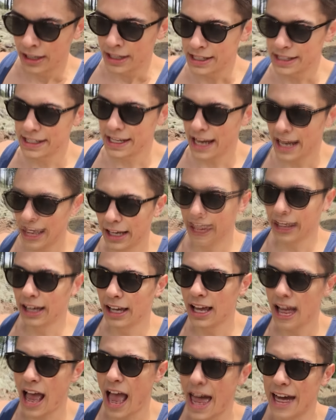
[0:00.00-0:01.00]
staying
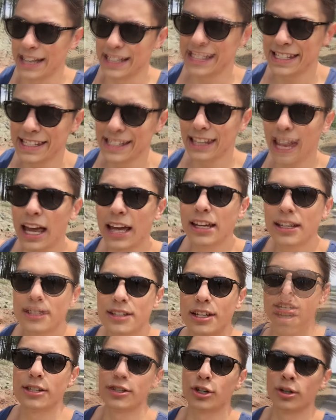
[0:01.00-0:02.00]
at a slight
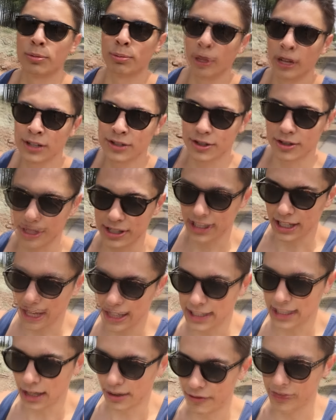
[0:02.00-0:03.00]
surplus or a
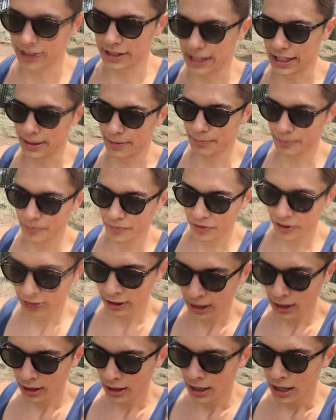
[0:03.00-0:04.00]
slight deficit.
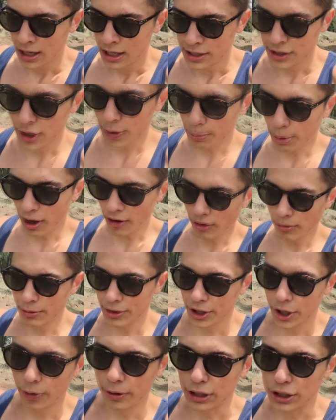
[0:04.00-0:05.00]
So the problem
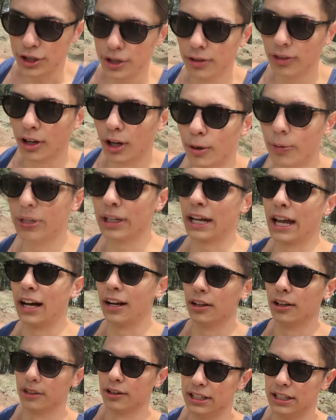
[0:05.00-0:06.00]
with going too low in
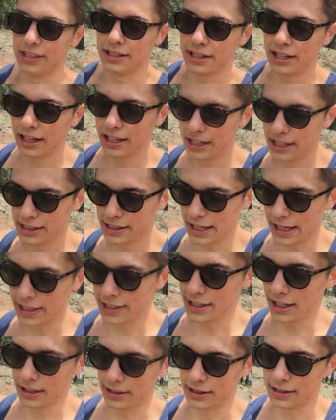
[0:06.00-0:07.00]
calories is that
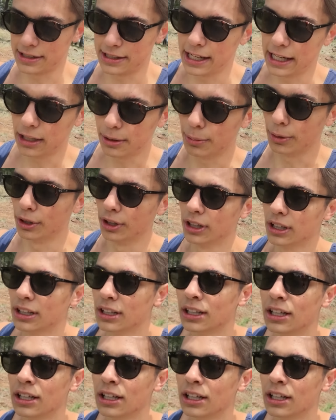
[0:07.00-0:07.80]
it's not sustainable.